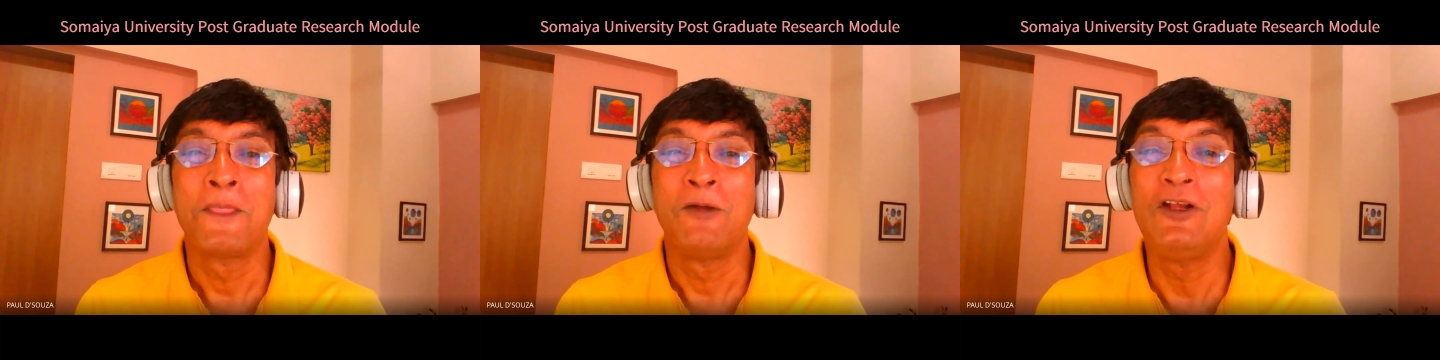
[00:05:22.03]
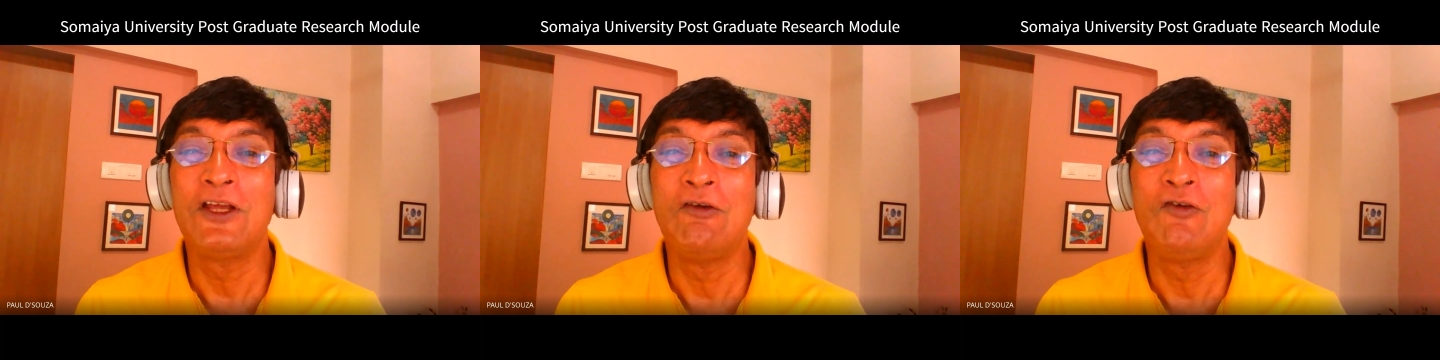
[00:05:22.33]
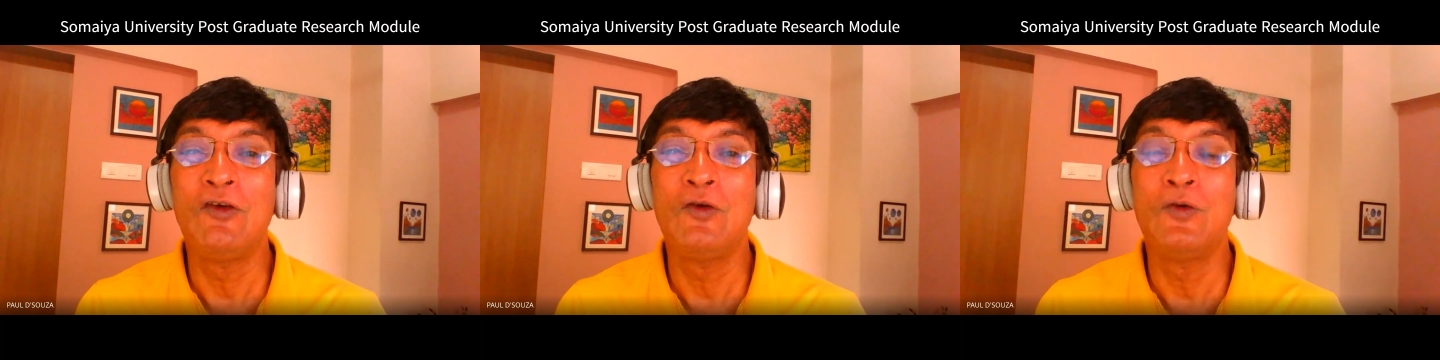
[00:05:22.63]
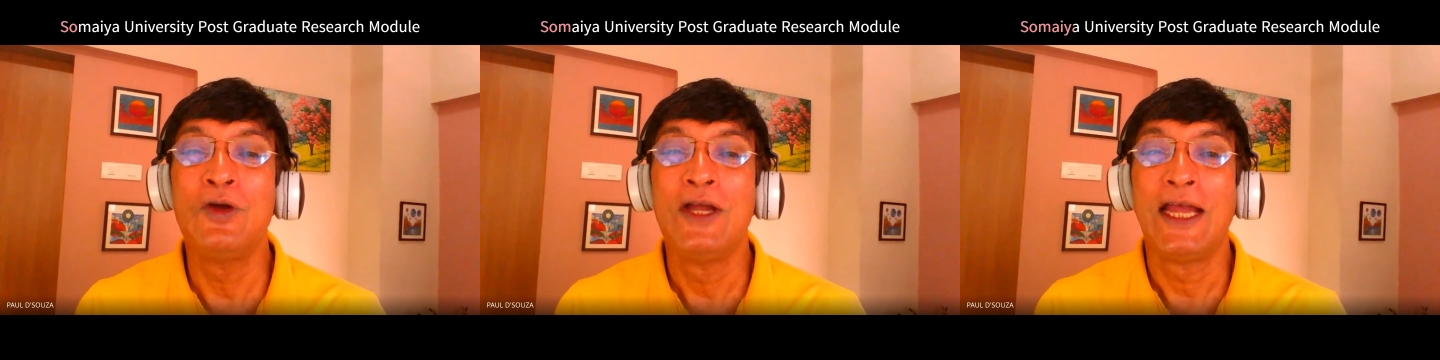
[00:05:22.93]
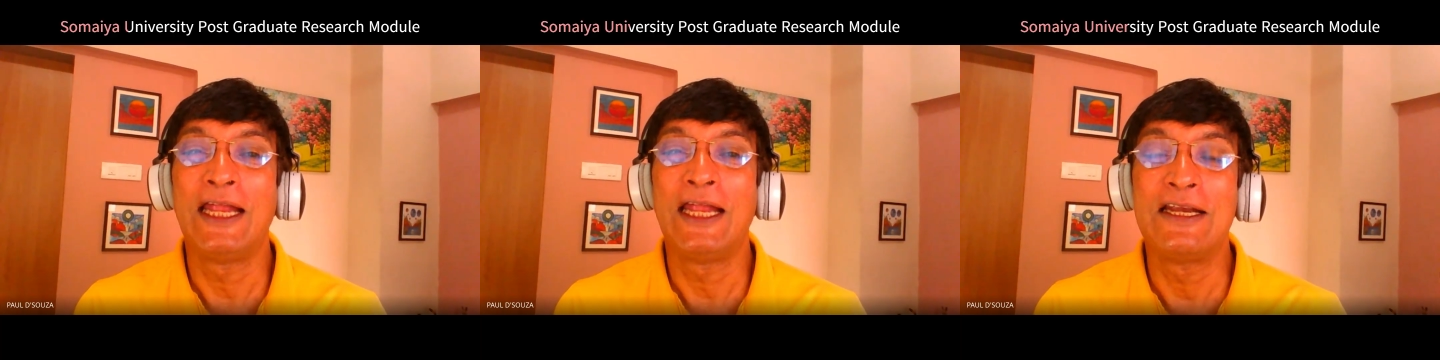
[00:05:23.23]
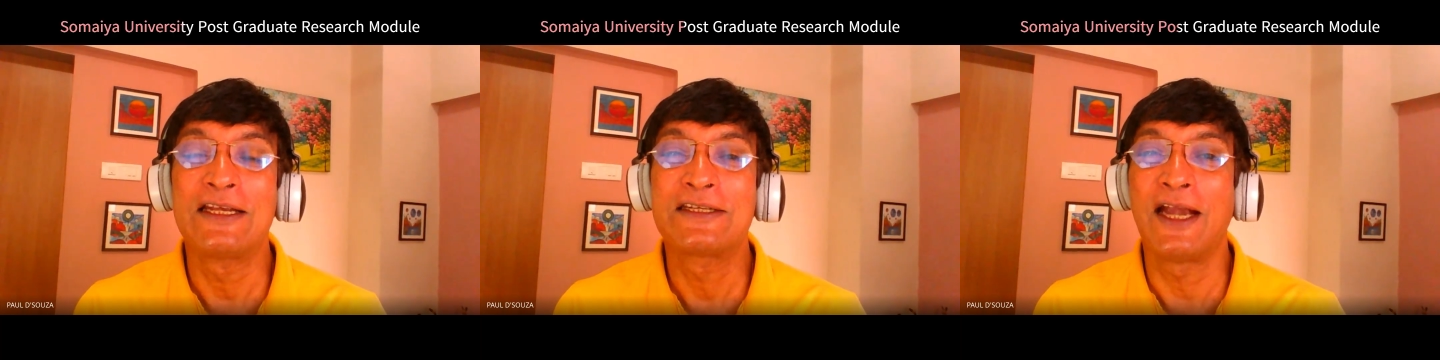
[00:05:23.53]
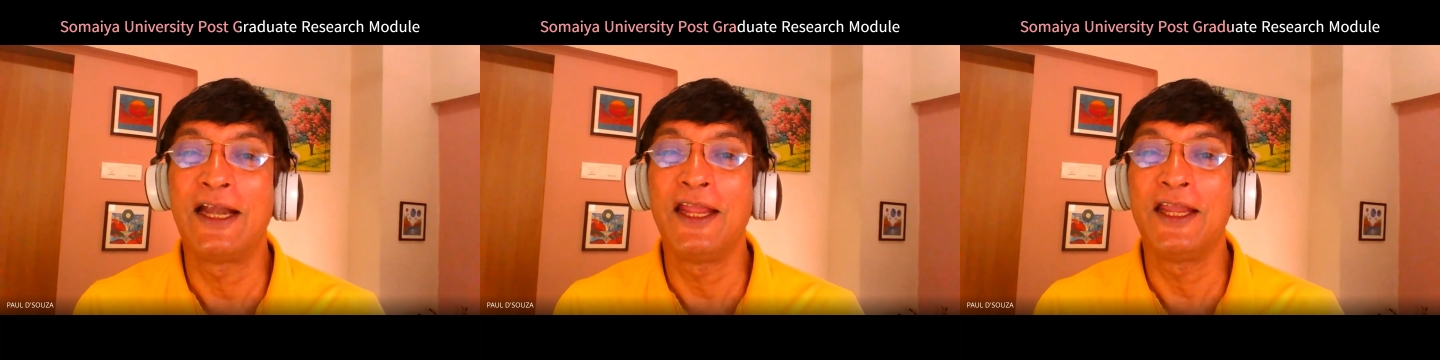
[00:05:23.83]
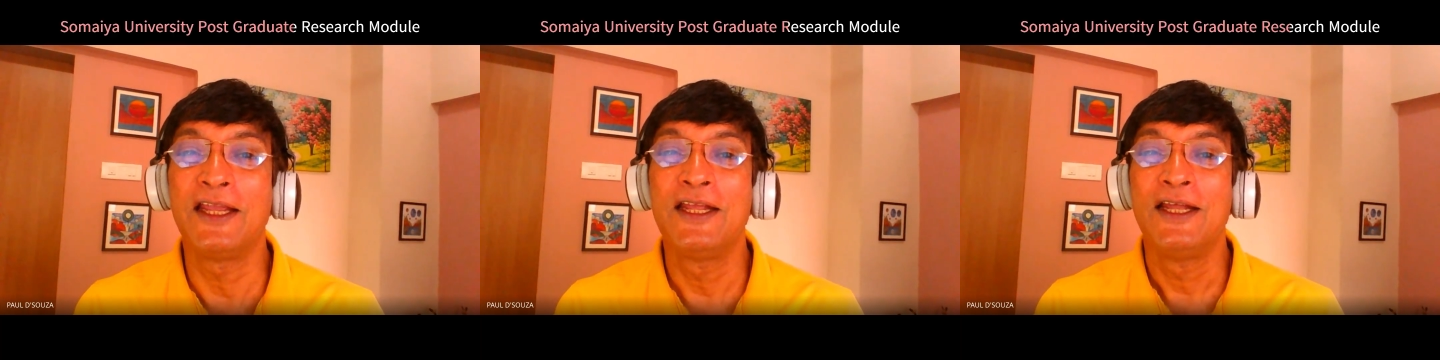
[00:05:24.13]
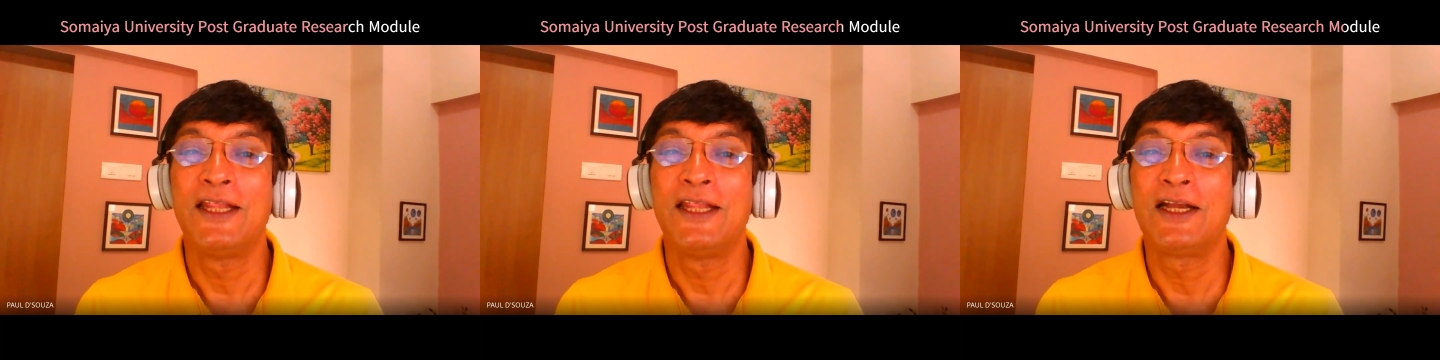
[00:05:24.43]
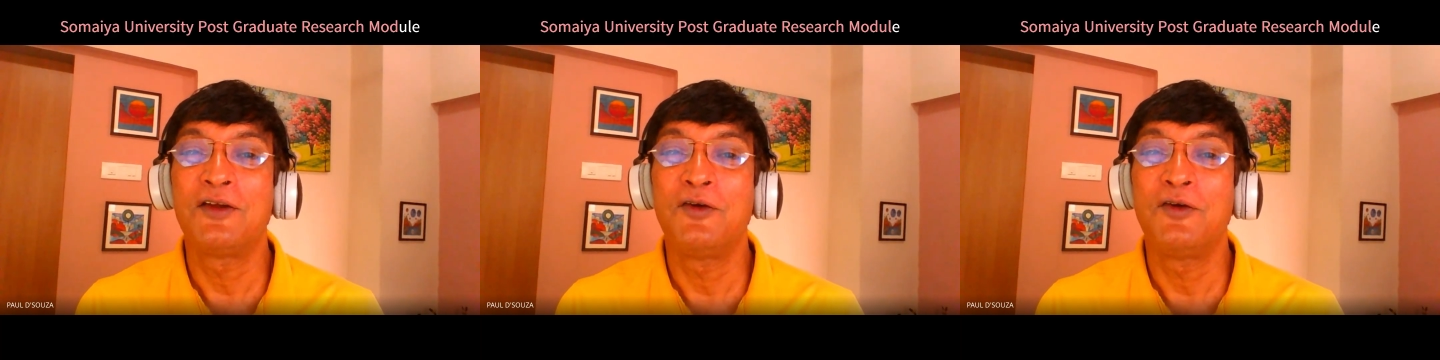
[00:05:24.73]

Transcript: will give you an understanding that